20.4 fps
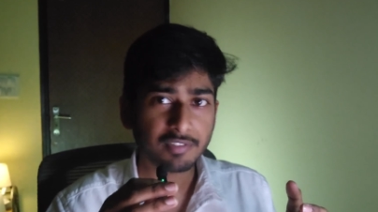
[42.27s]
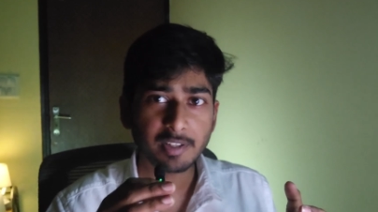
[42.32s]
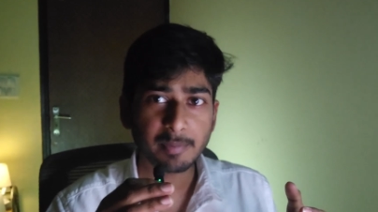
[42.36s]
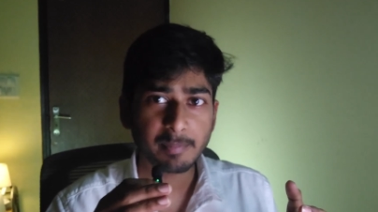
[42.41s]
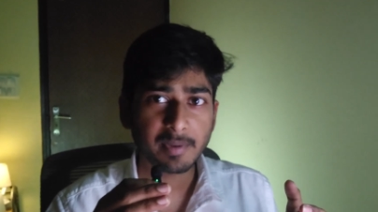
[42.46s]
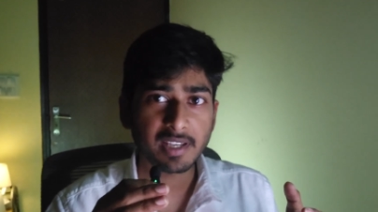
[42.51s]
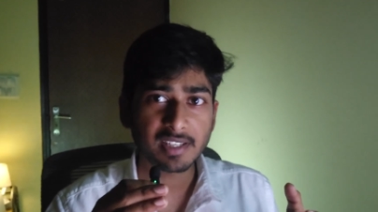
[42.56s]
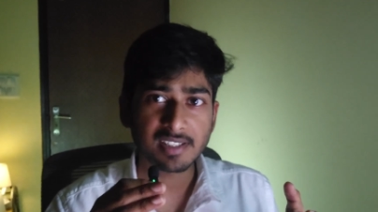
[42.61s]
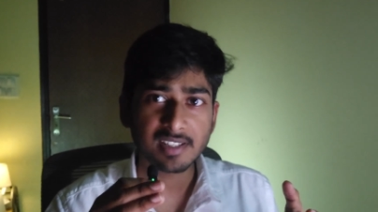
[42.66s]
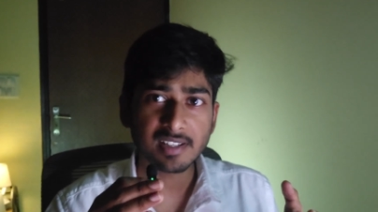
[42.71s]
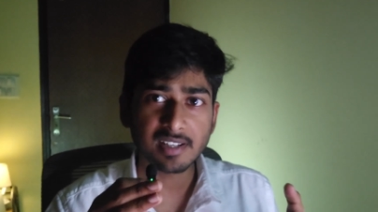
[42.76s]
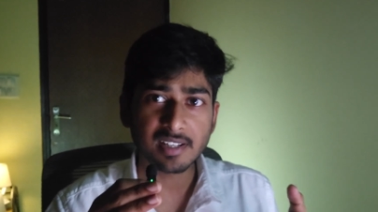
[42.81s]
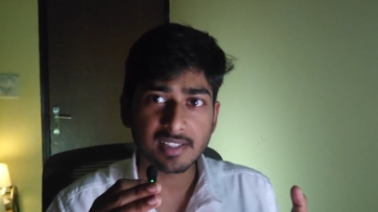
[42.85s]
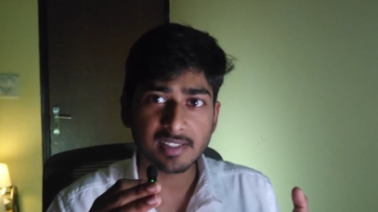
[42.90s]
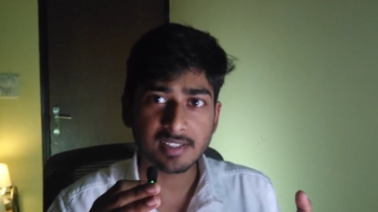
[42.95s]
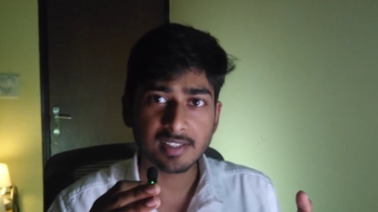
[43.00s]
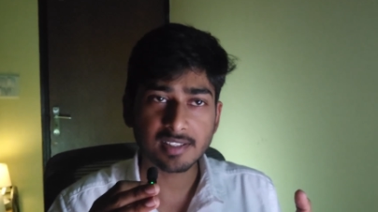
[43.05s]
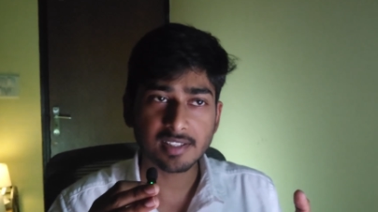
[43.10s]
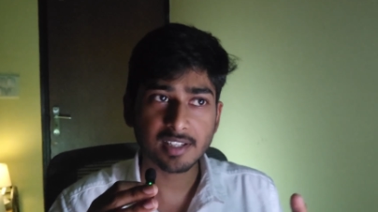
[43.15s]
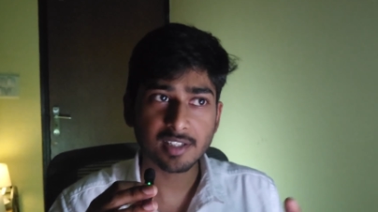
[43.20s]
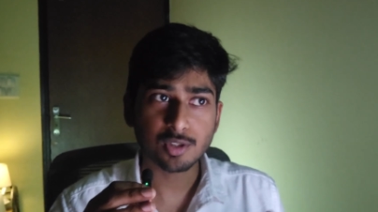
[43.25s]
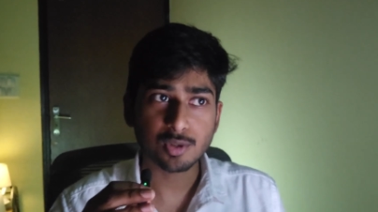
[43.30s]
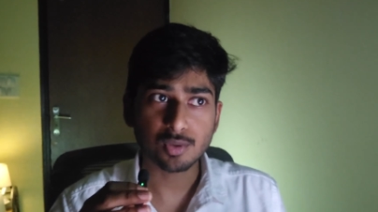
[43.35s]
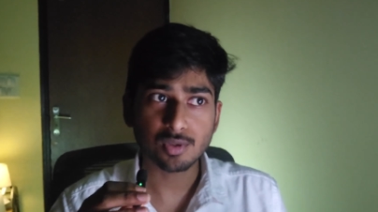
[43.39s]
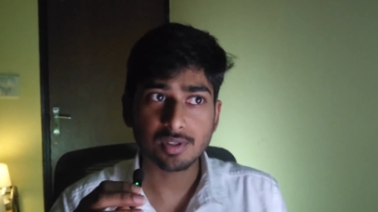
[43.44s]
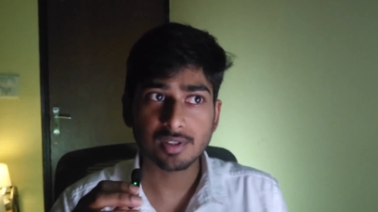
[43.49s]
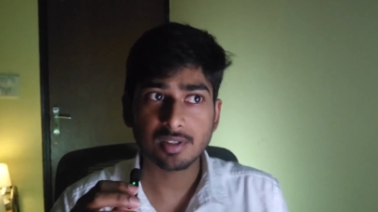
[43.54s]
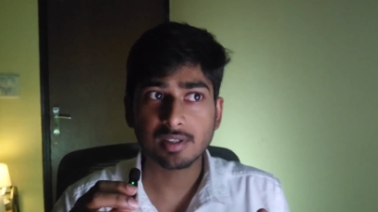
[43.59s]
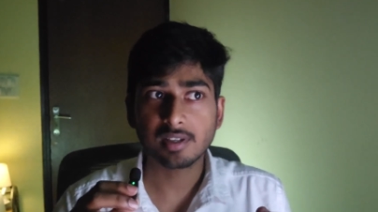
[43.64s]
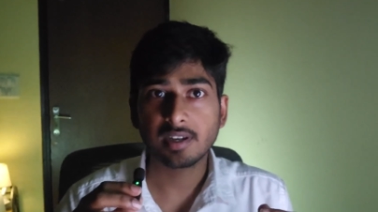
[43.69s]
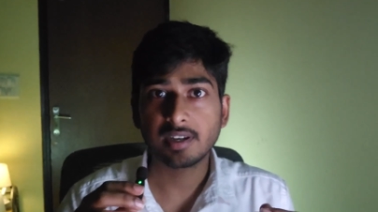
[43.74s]
of the major reasons I
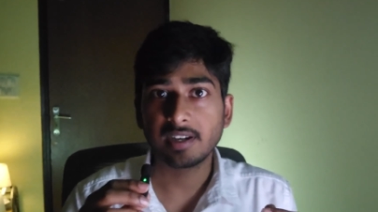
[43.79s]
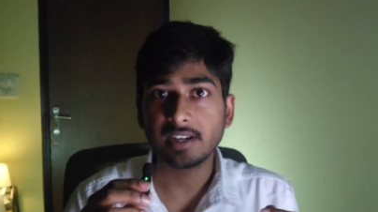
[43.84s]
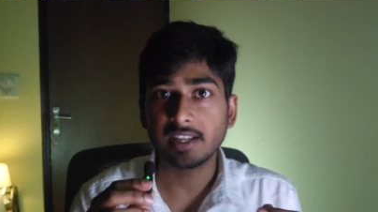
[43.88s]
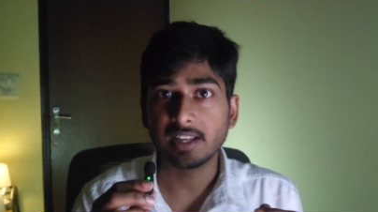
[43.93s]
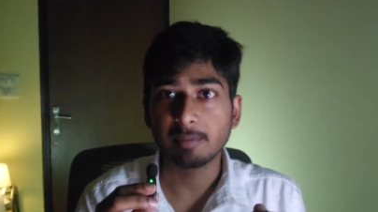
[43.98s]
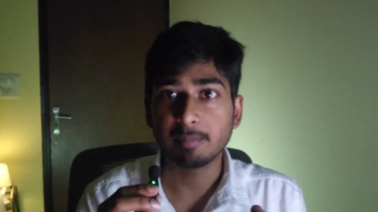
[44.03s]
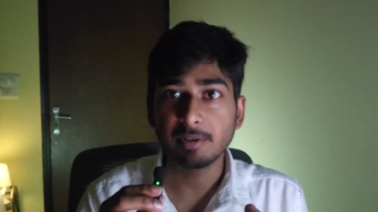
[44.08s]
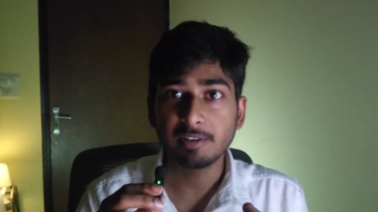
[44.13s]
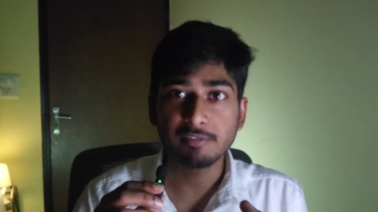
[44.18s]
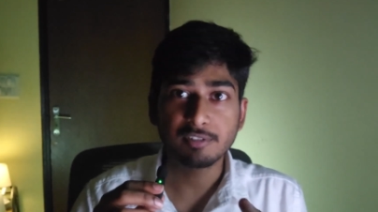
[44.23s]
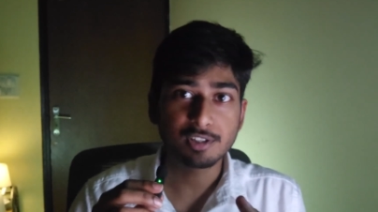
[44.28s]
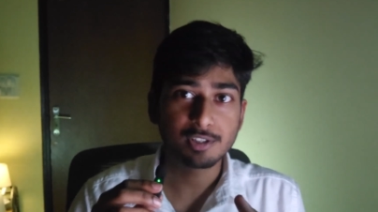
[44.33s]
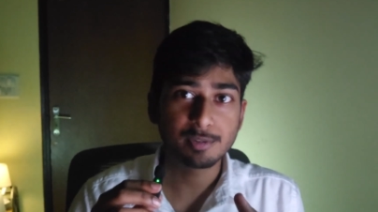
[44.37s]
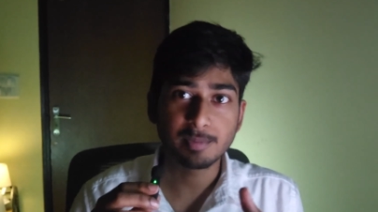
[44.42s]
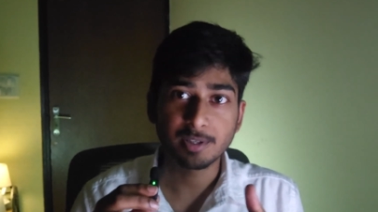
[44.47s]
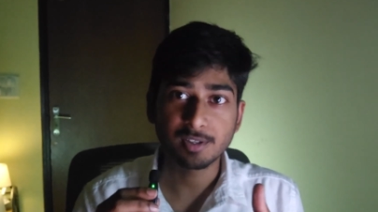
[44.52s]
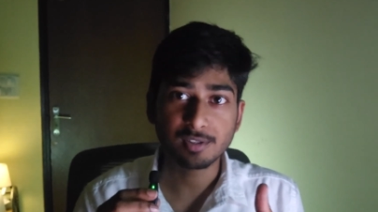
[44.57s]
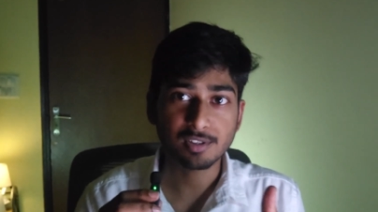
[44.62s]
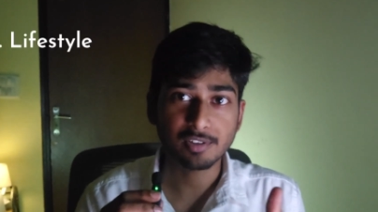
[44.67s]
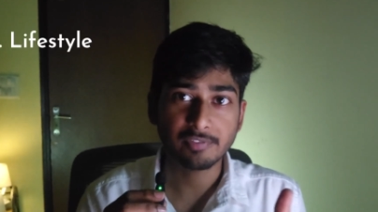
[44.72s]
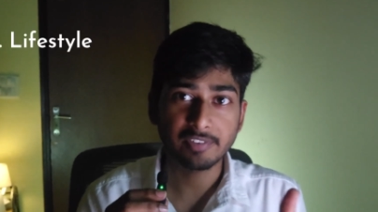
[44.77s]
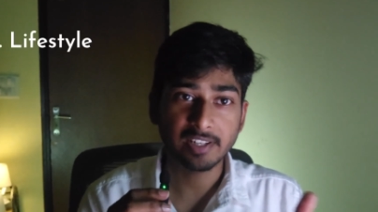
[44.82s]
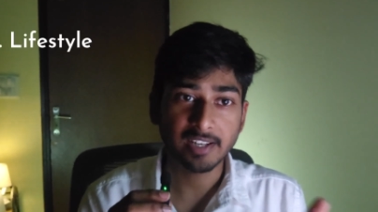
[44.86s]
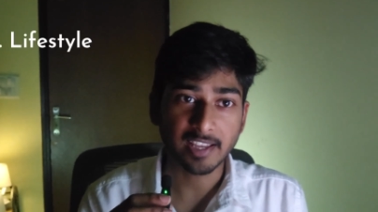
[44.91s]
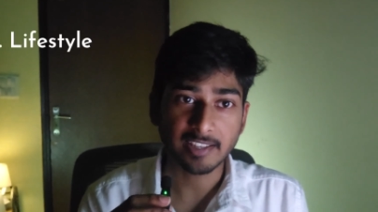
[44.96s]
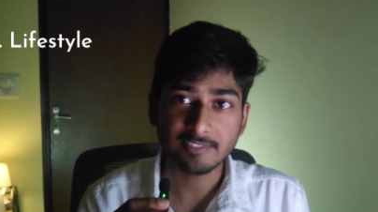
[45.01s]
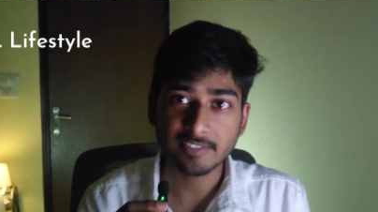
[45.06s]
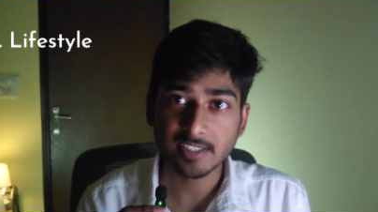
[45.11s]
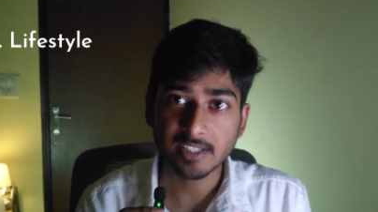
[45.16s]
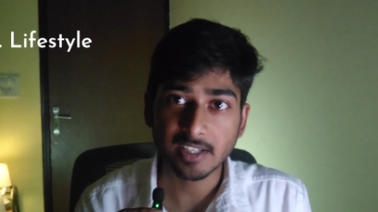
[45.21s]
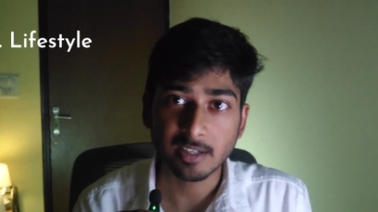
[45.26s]
chose D N B was because of the
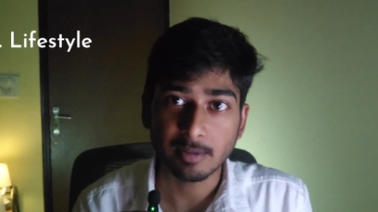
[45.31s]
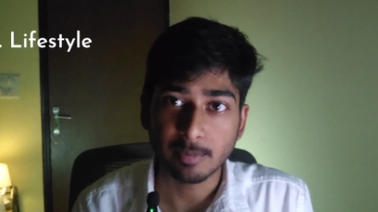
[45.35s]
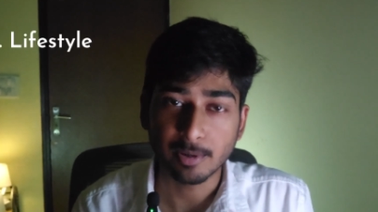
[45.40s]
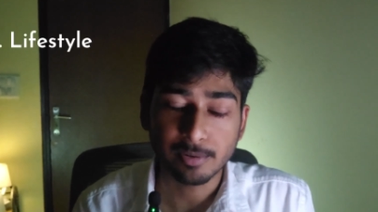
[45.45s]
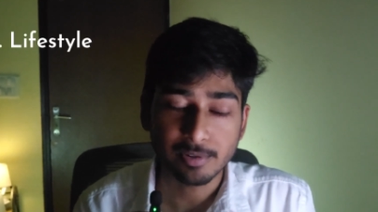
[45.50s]
lifestyle,